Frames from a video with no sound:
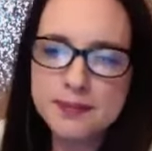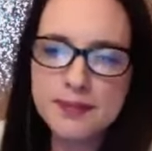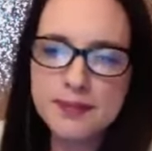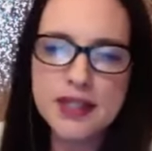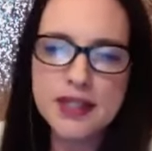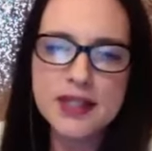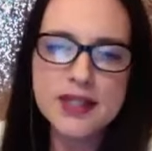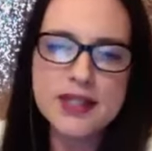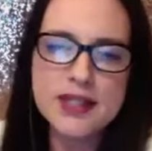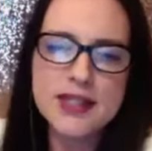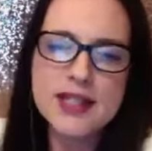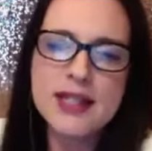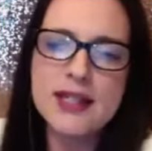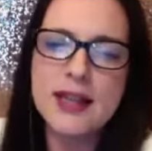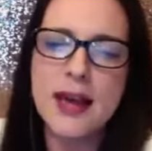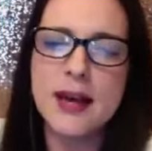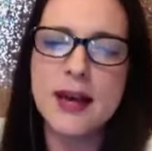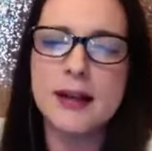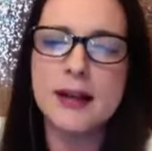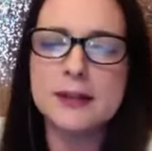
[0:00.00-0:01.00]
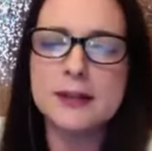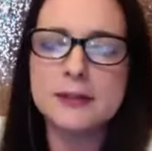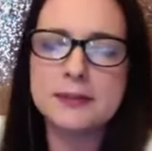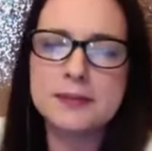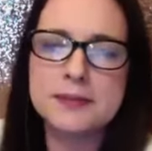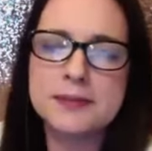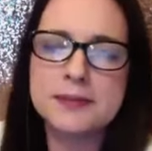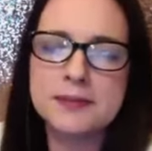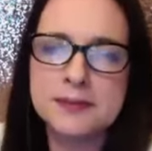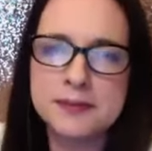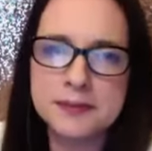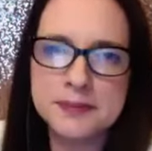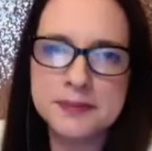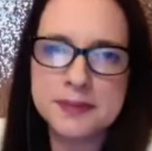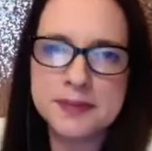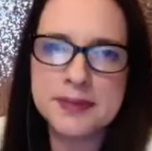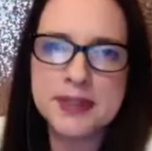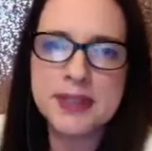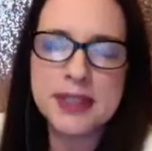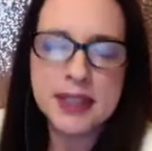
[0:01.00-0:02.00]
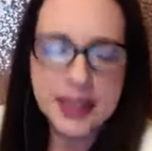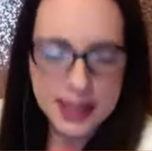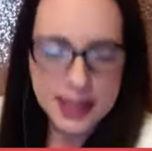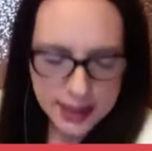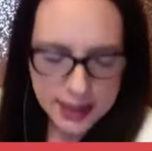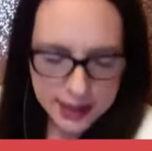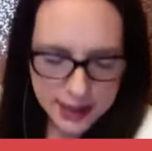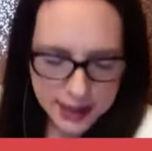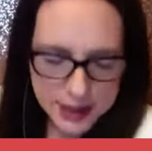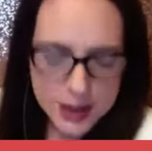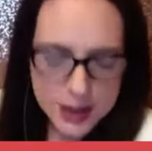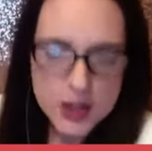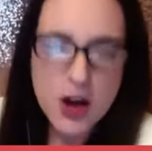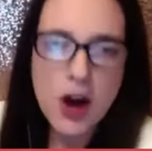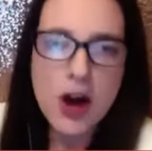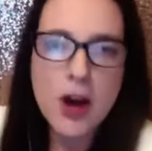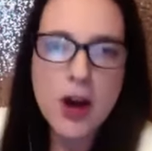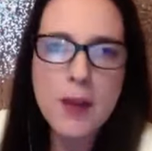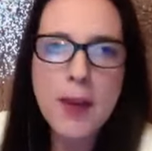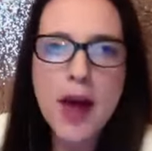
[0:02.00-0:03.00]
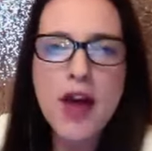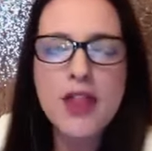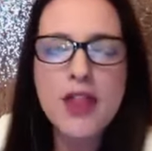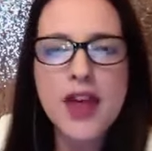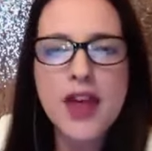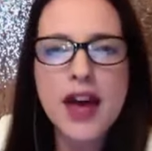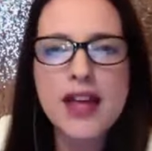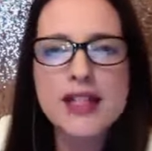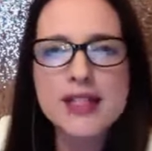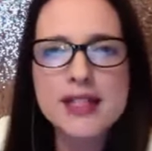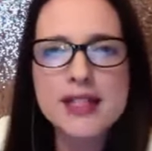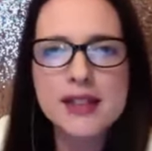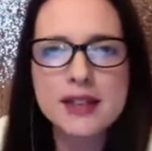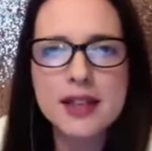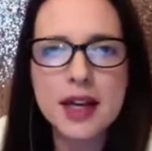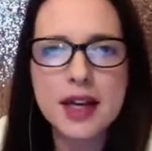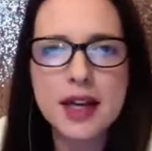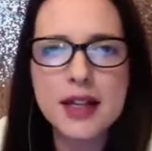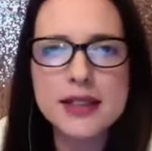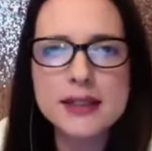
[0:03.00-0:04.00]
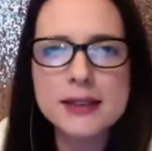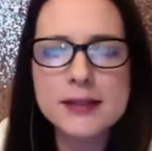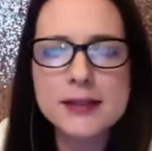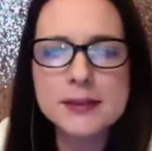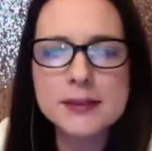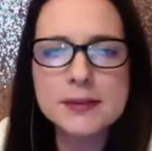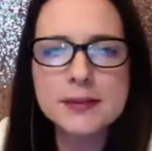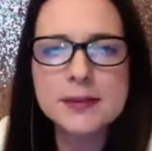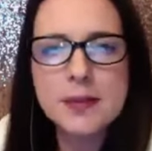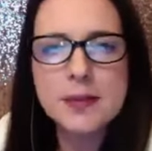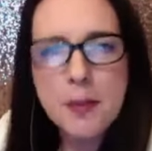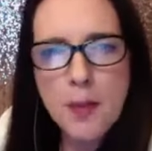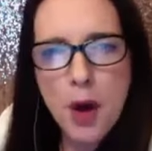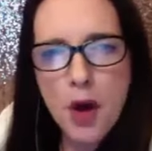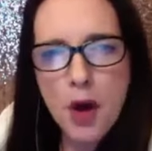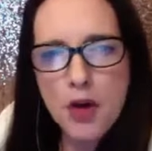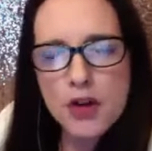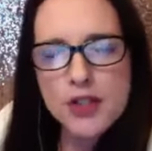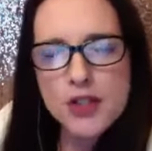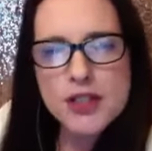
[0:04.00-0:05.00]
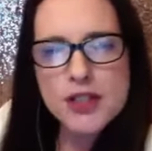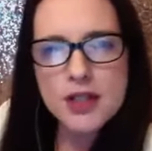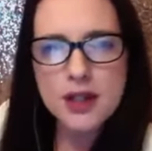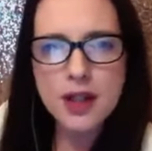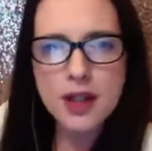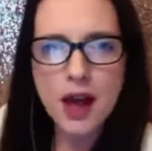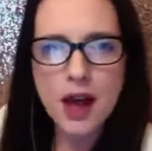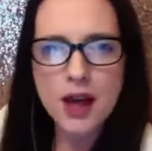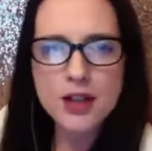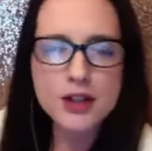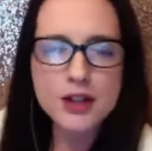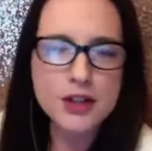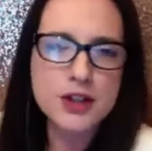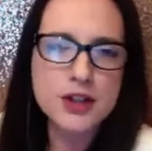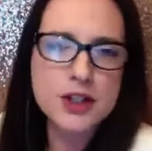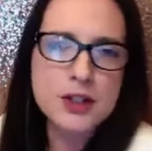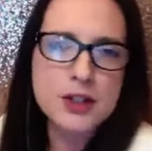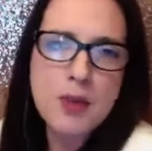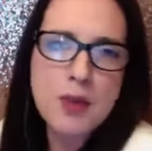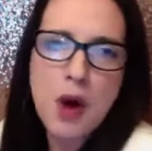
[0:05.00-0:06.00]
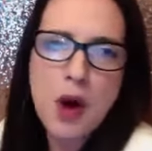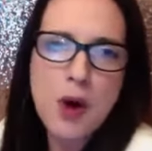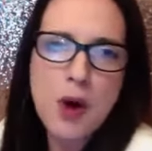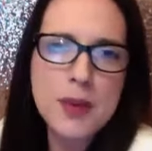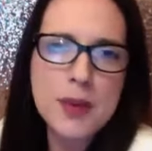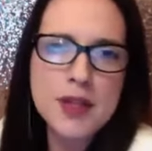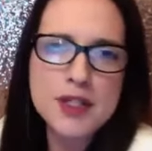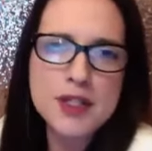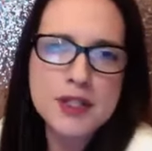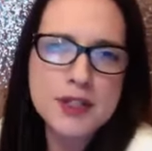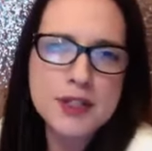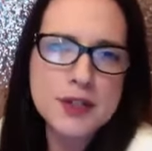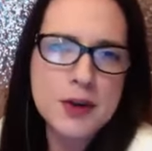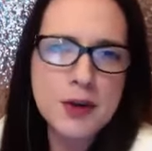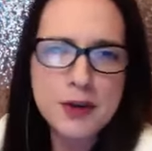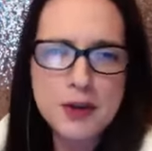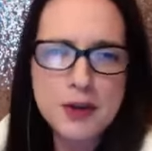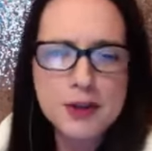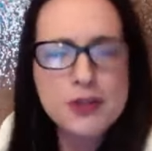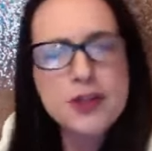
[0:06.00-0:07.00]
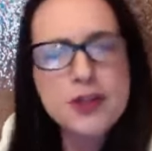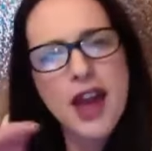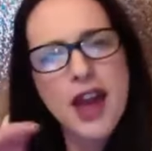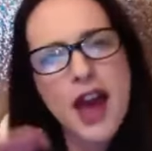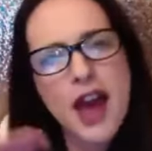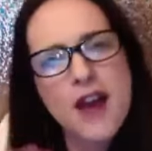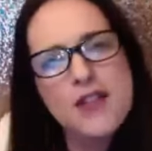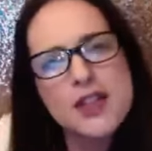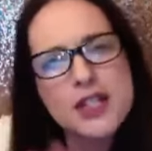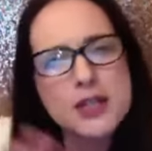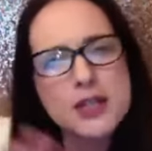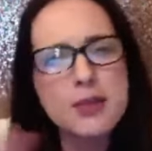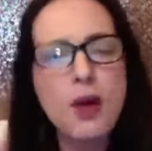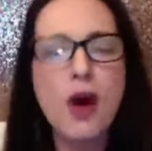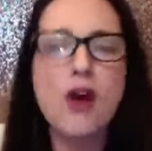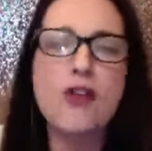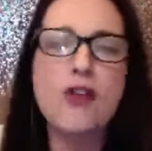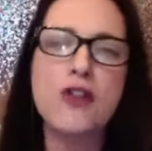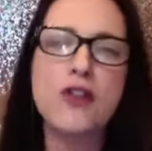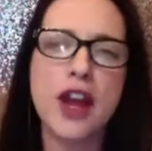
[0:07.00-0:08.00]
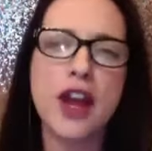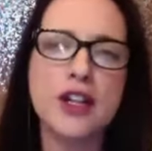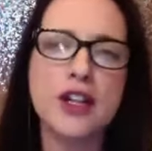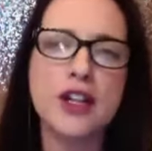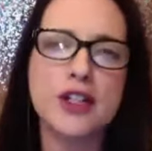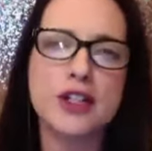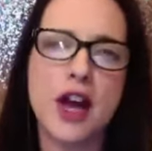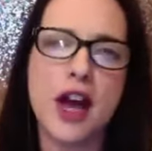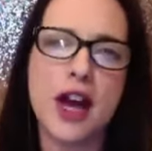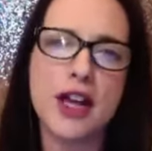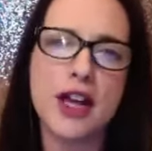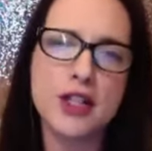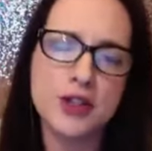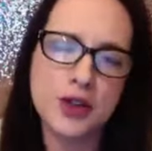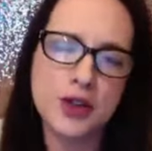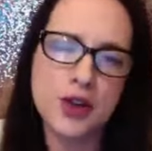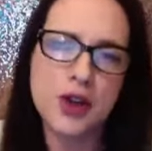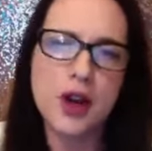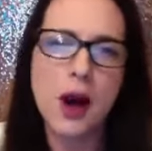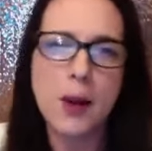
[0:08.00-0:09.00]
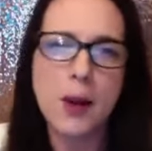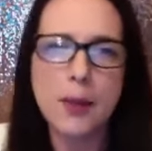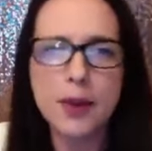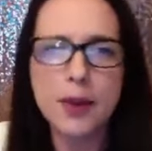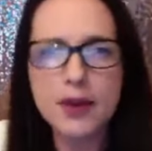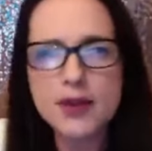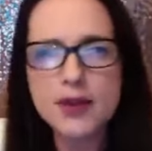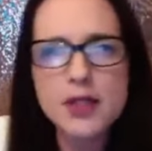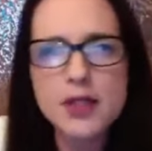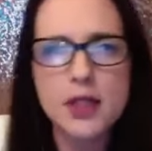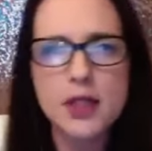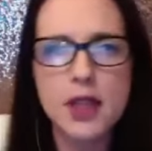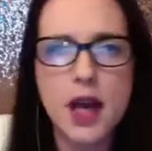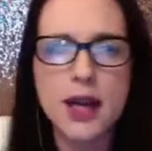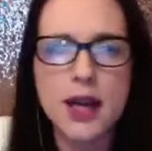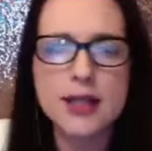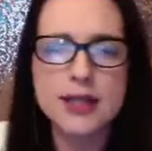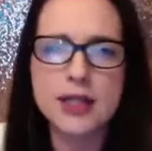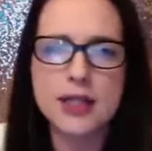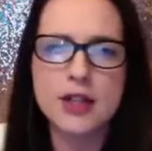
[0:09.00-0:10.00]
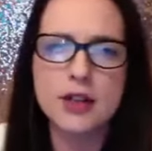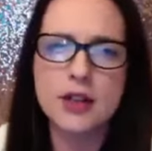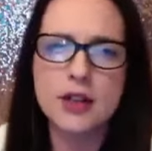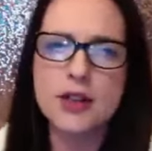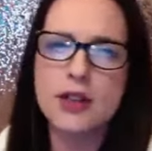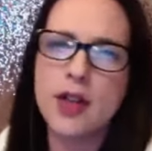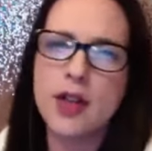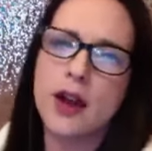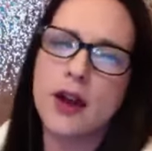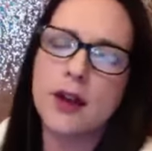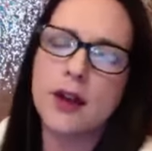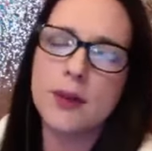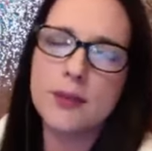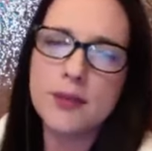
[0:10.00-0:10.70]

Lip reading: See, now, let's talk about that salon. Most salons are small business owners, and they have a small franchise or a couple of salons here and there.